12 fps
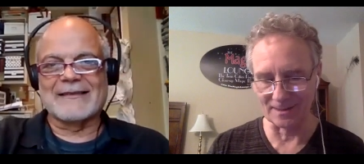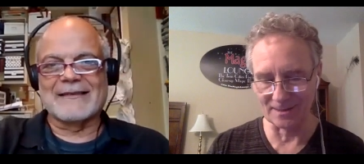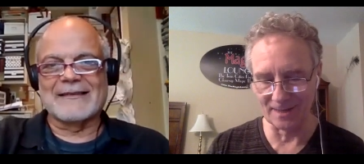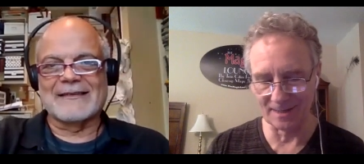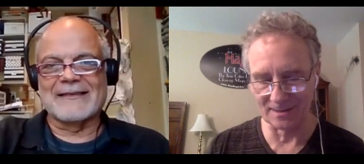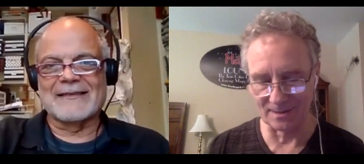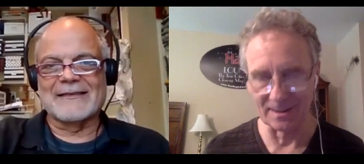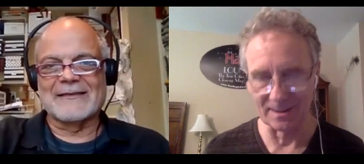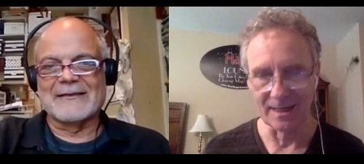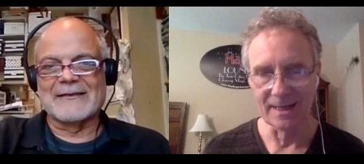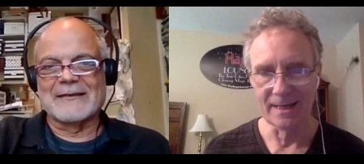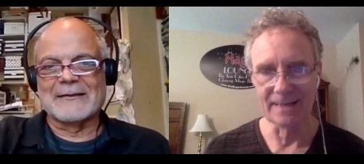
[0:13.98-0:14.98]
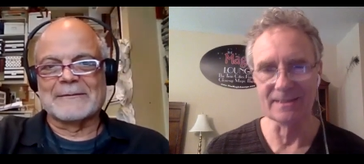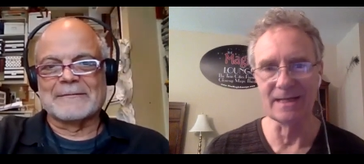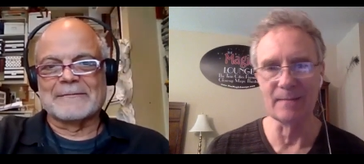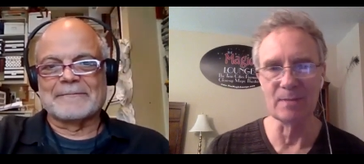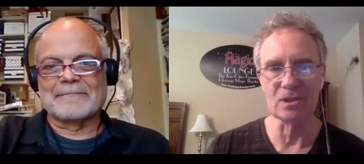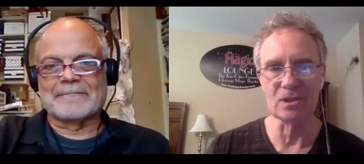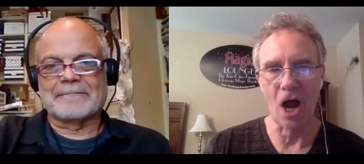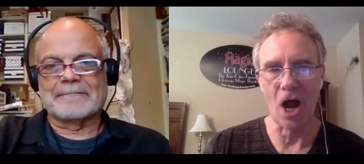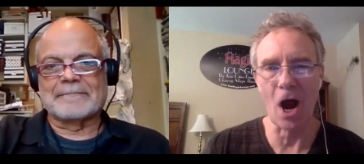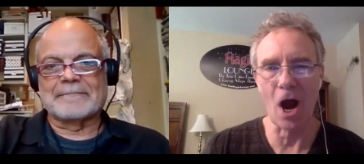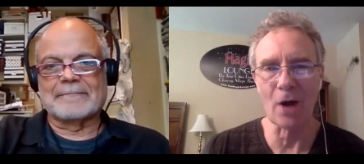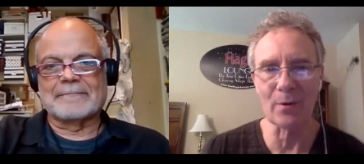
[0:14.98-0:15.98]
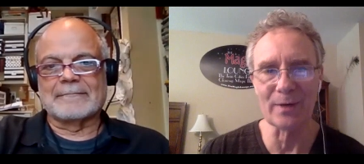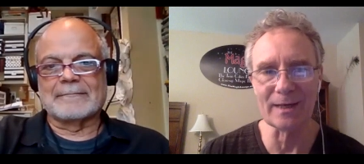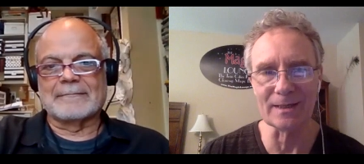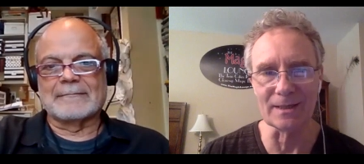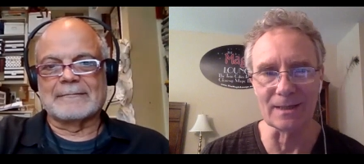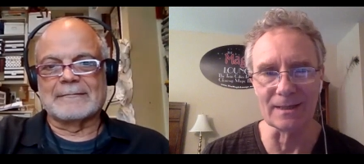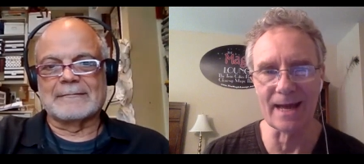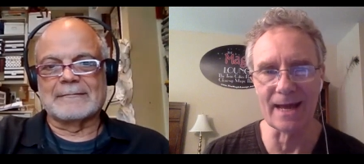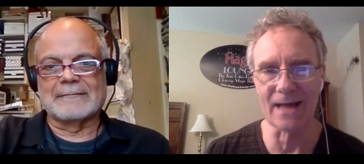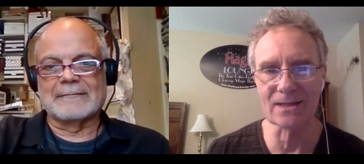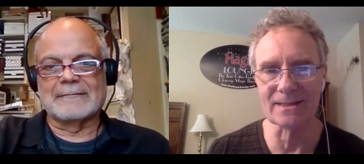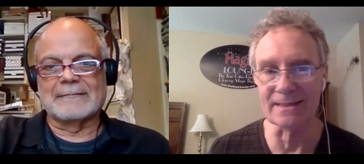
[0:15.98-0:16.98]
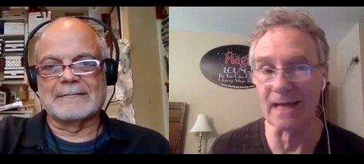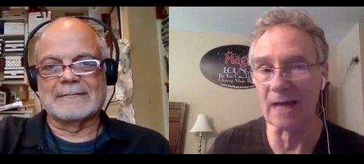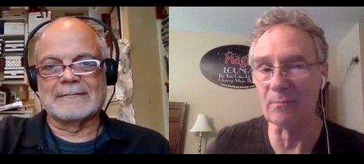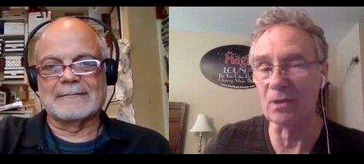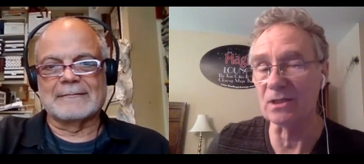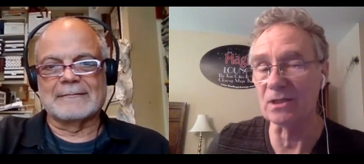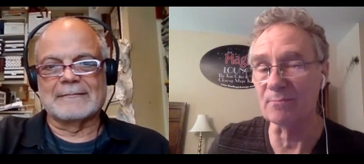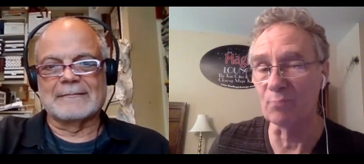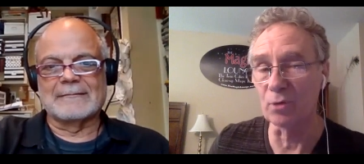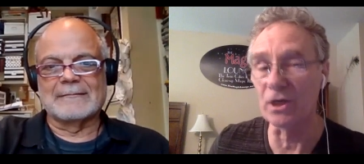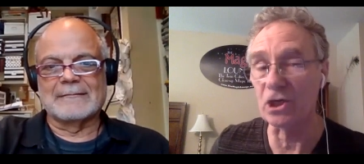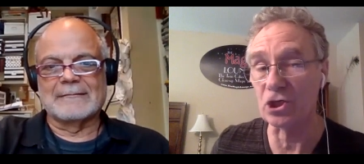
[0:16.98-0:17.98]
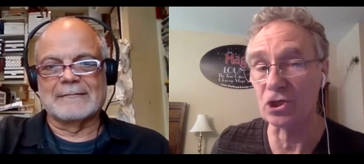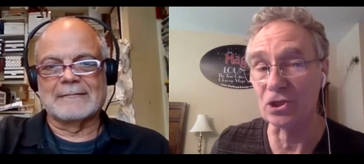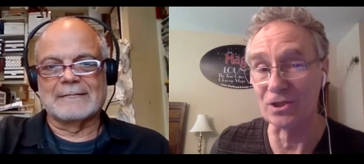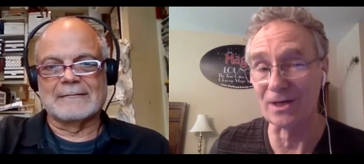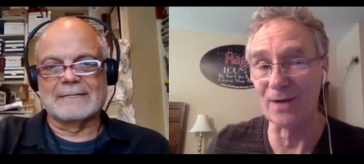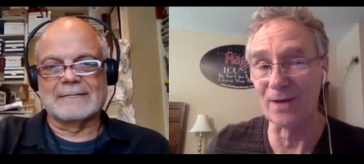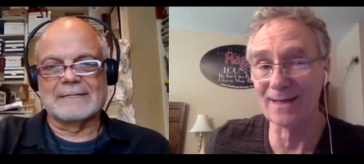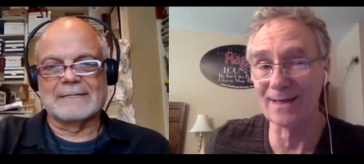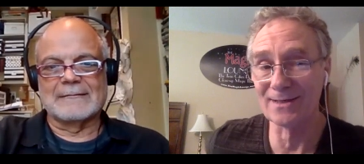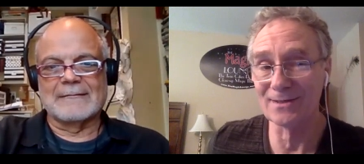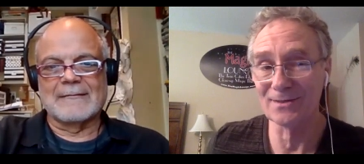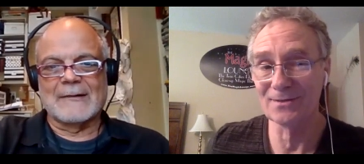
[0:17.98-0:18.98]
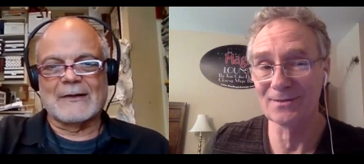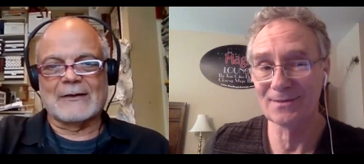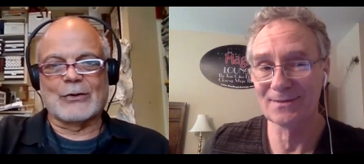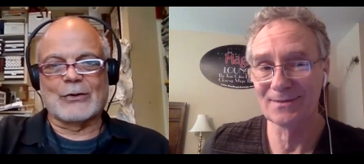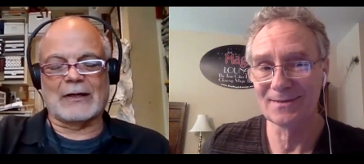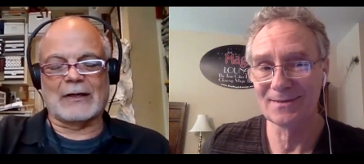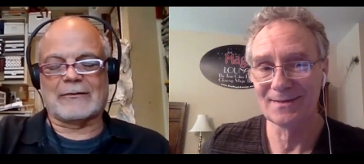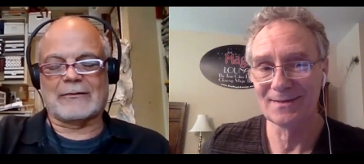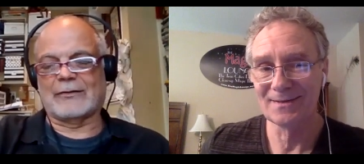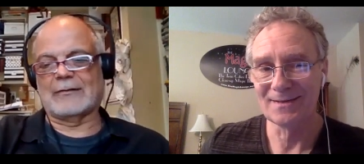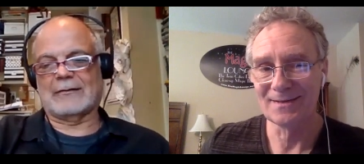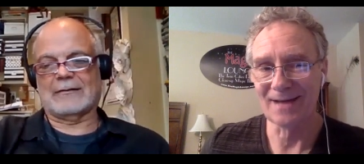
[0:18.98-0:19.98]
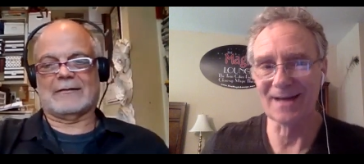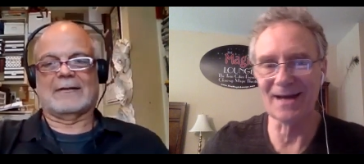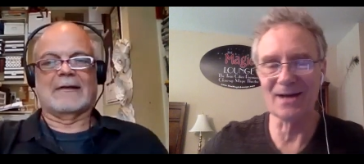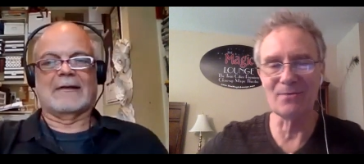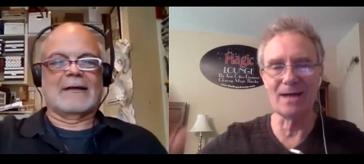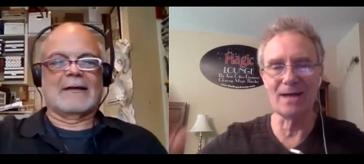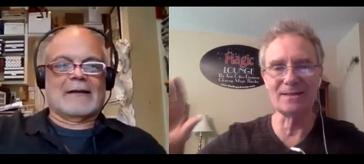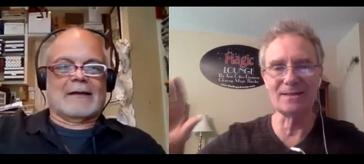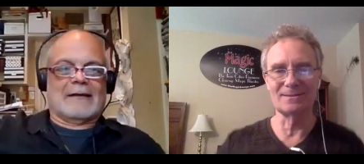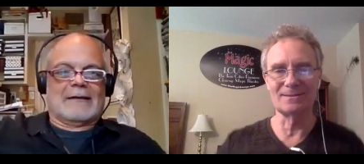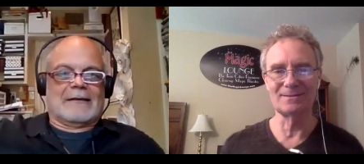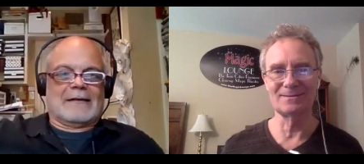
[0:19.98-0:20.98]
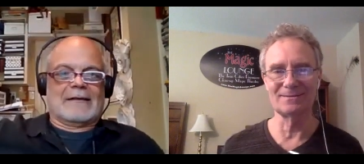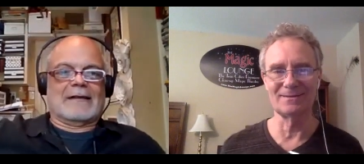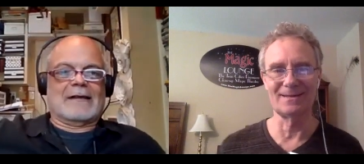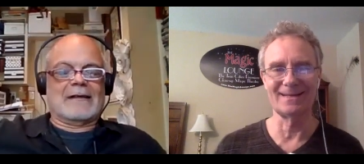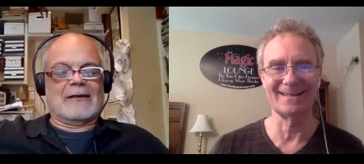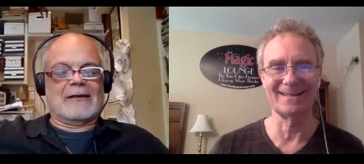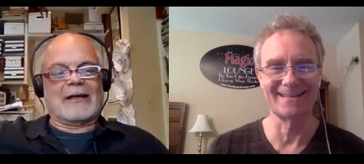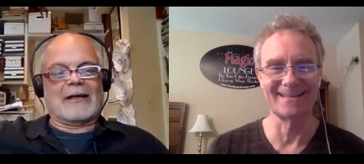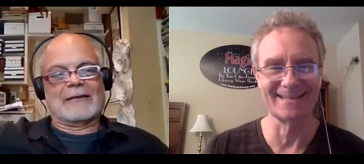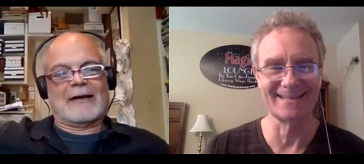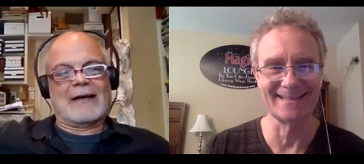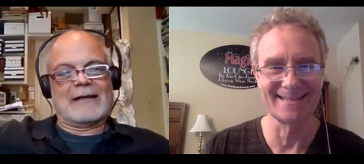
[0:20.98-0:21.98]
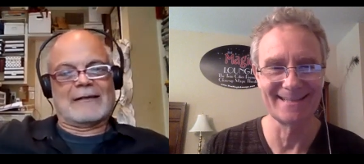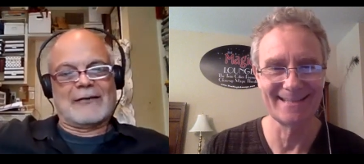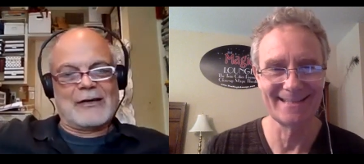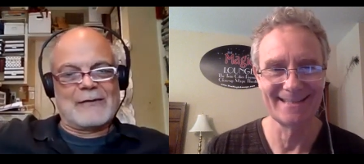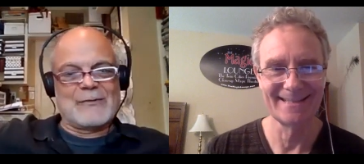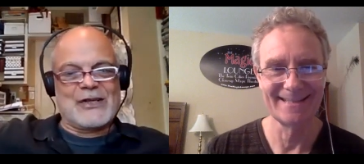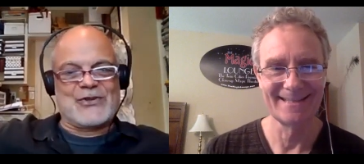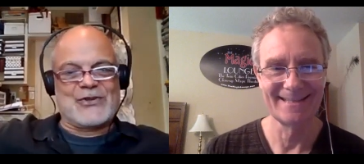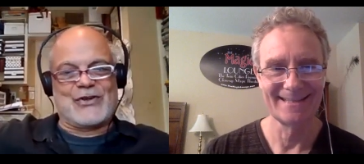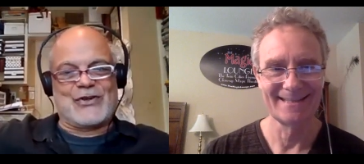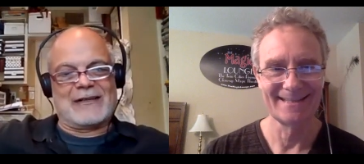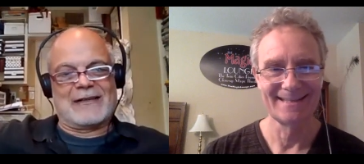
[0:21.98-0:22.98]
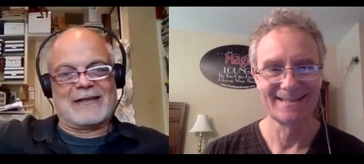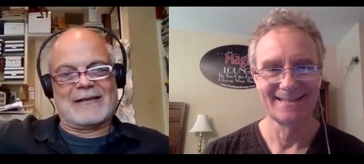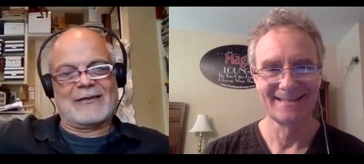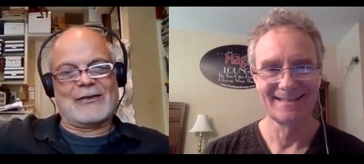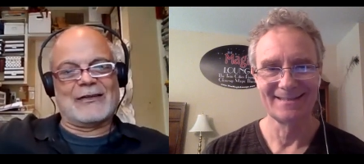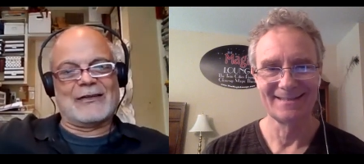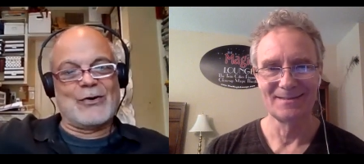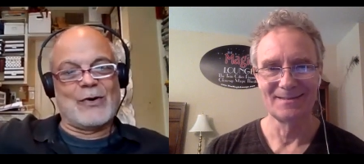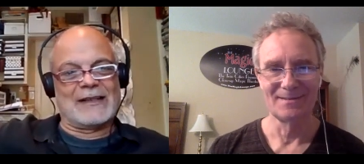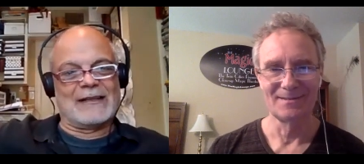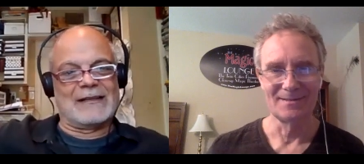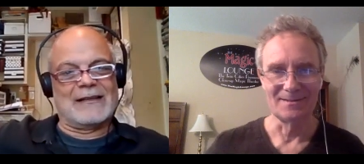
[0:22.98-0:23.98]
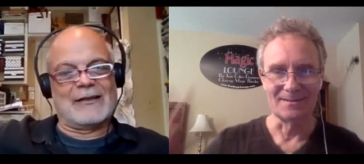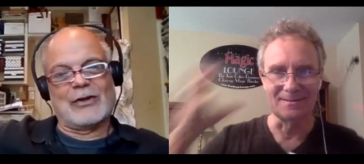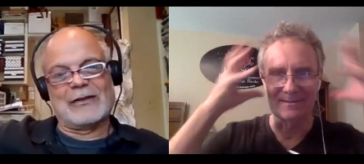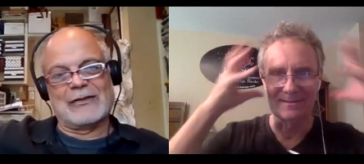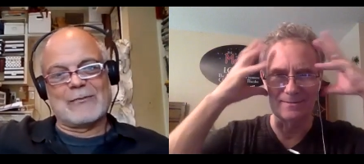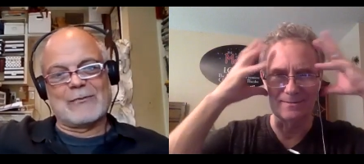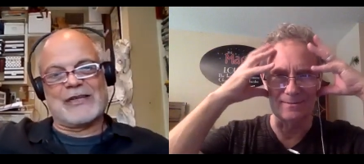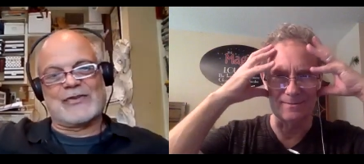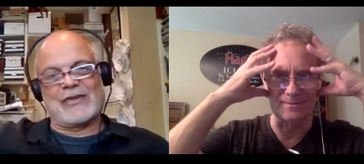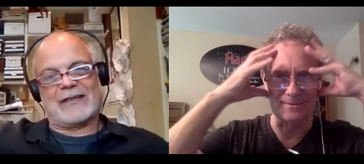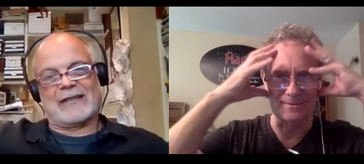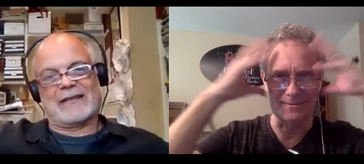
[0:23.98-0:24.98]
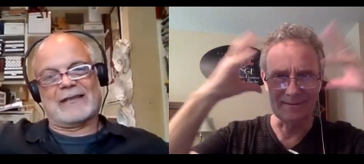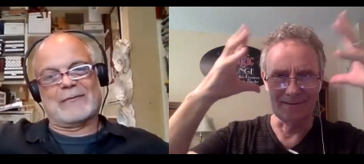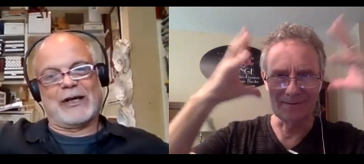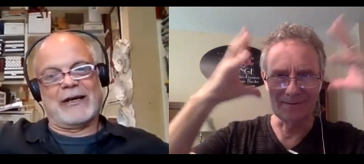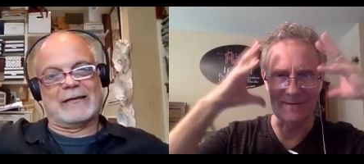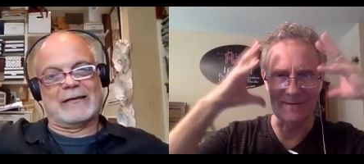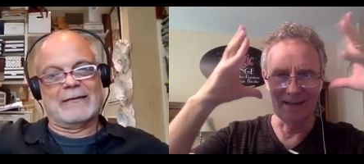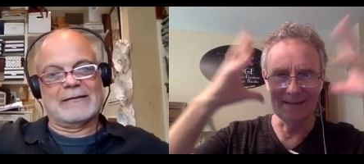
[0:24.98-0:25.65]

Speaker 1: Texas. His name is Arie, and the last name is Brish. Is that right? Correct. I
Speaker 2: got it right. Yeah, you got it right. You're a magician. No, no wonder they call you Magic uh, Brad.